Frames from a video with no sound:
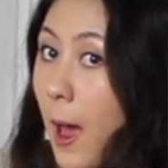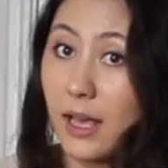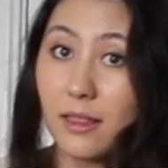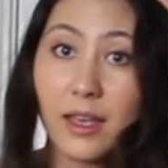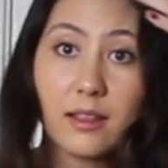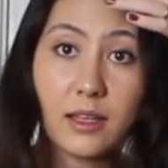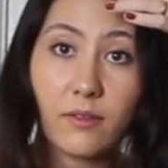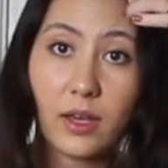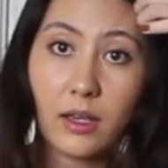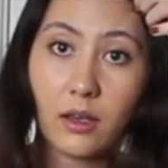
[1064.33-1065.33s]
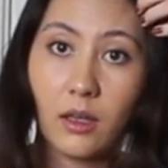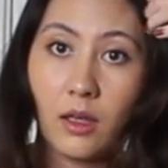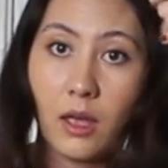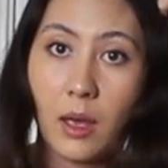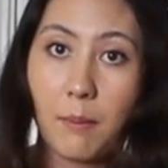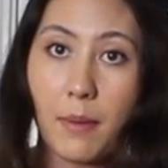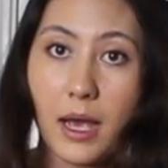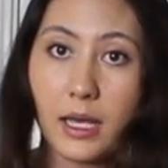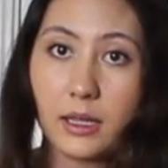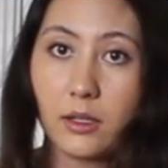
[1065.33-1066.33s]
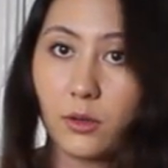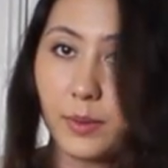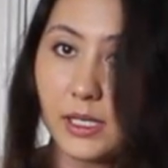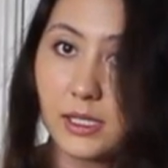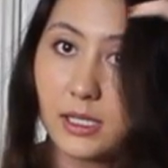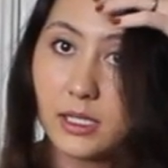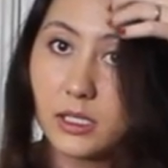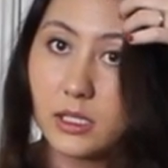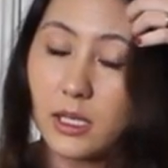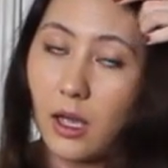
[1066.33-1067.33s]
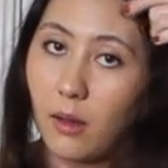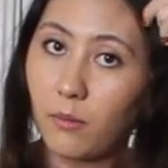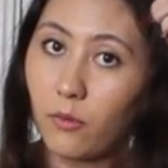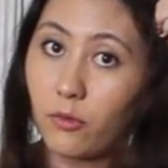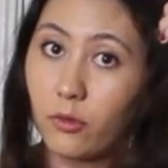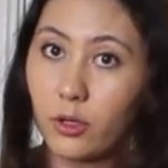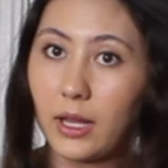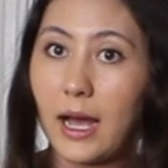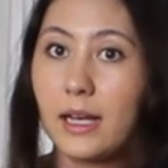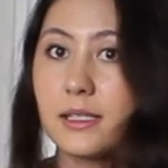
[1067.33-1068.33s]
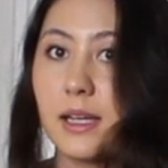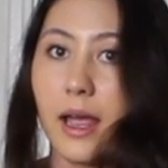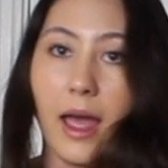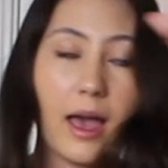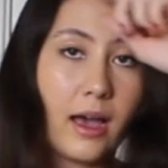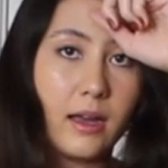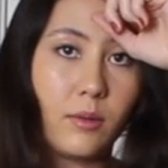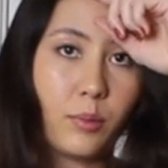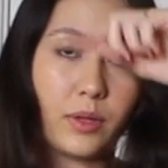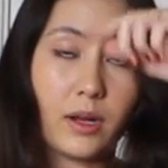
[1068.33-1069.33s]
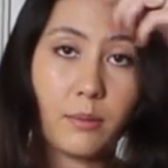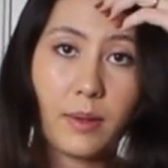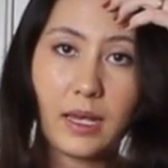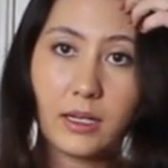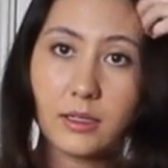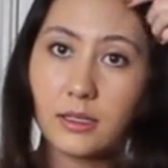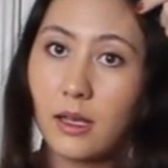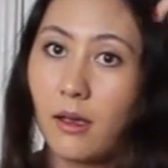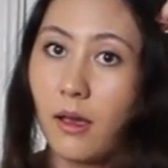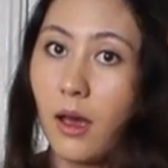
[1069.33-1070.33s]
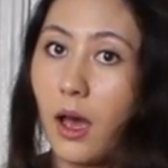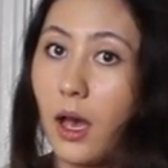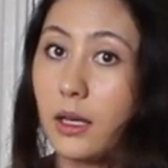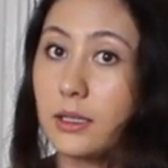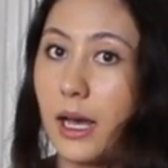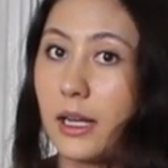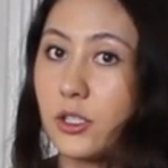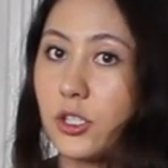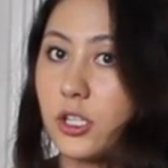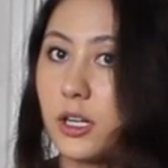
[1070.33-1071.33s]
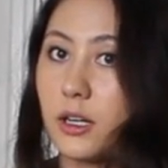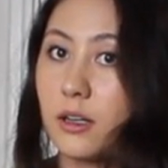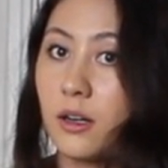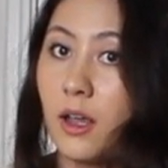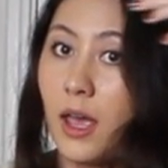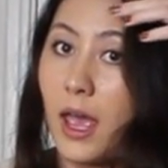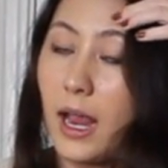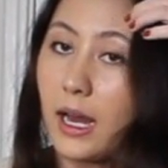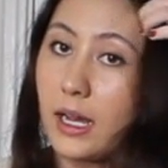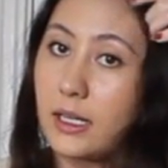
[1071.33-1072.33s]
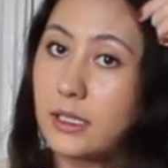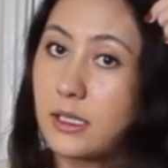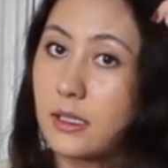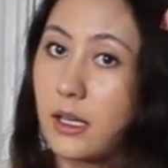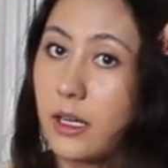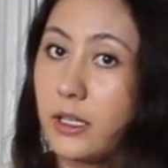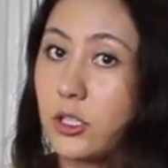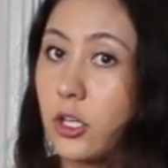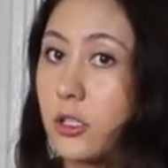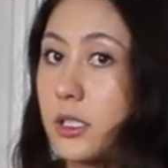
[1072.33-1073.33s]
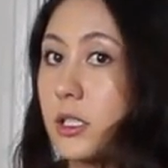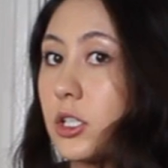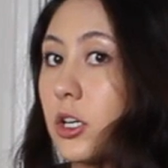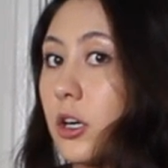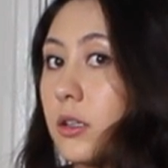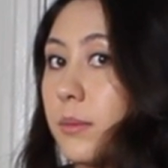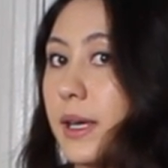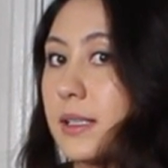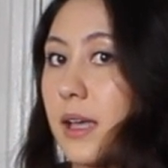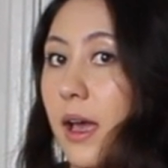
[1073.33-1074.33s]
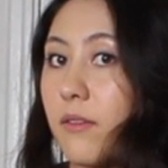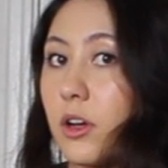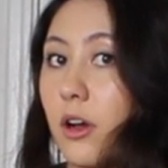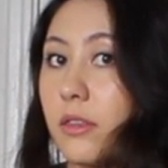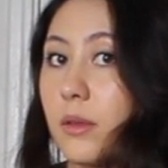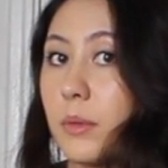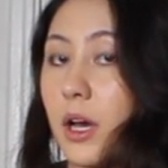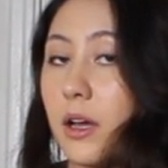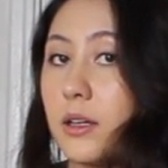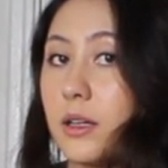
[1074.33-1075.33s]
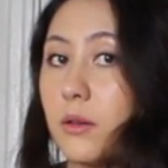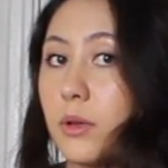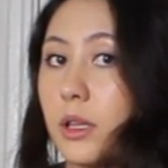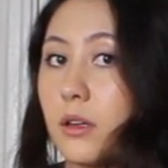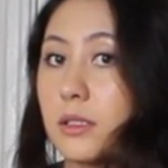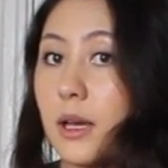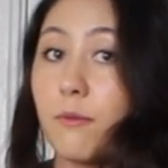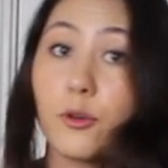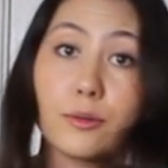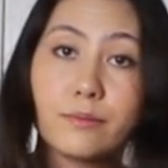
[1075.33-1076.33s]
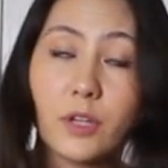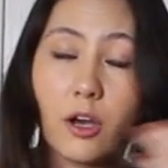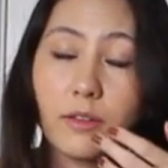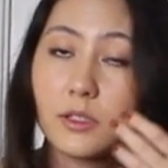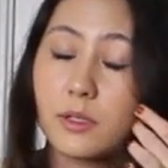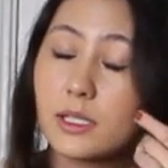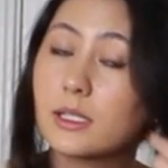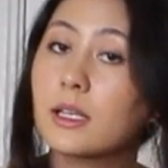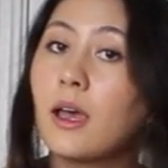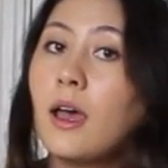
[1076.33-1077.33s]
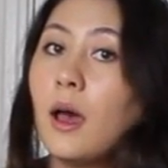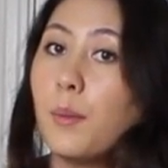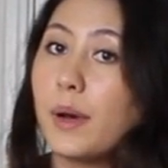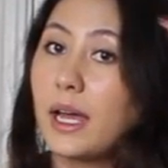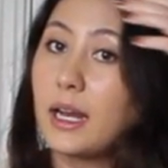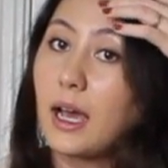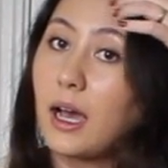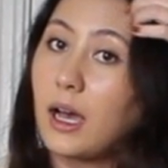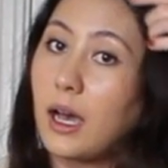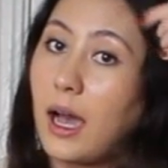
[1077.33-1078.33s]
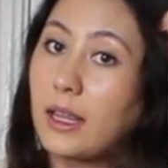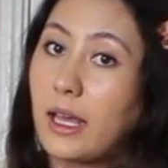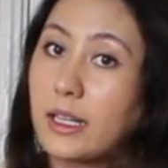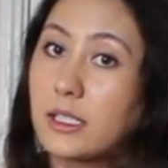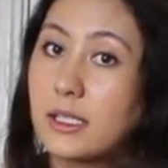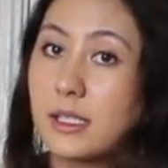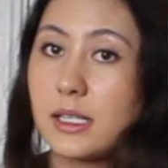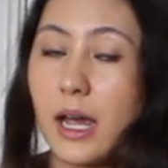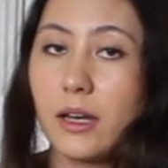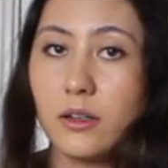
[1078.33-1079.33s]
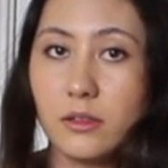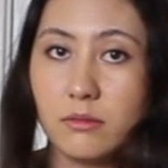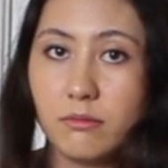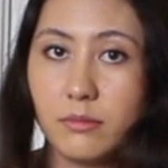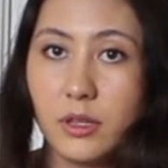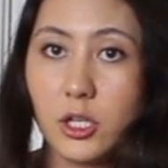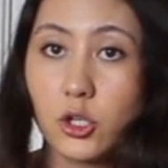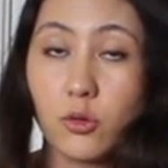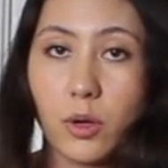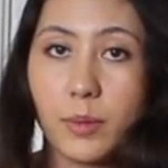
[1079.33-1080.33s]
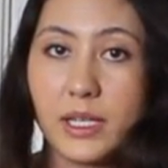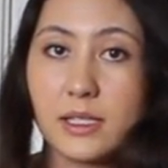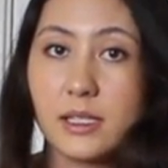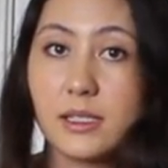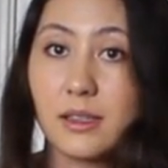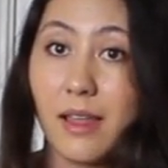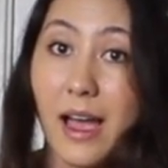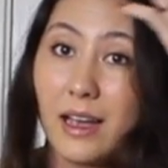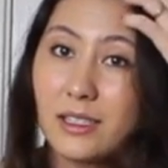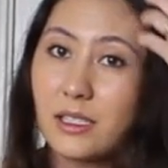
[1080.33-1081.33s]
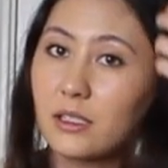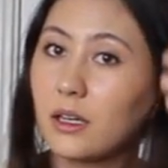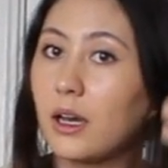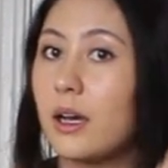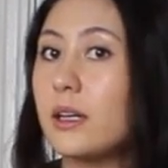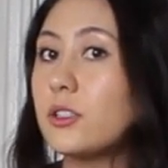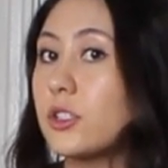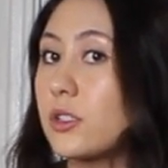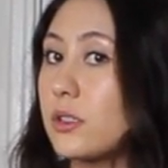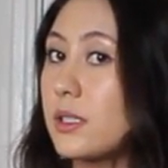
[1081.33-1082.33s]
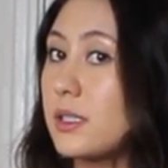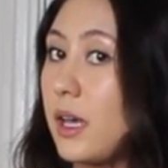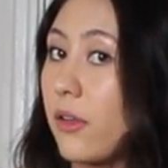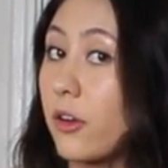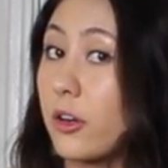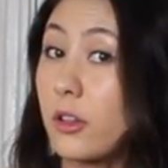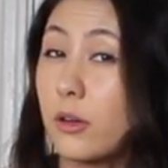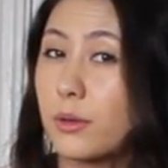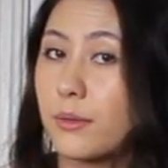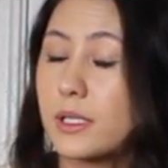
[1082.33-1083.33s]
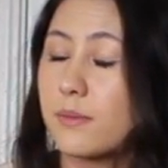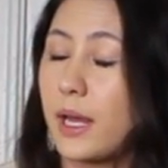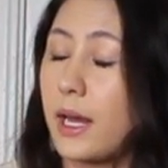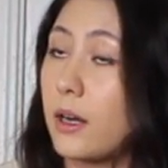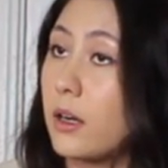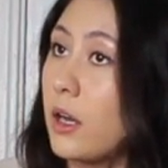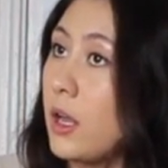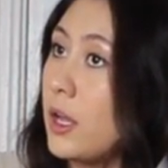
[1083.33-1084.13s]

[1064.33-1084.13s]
I like leaving my little pieces for last. I had blunt bangs last year and they turned into curtain bangs. I haven't gotten them cut in a really long time for obvious reasons. But I like to style the short pieces last, just to see how they're gonna look with the rest of my hair.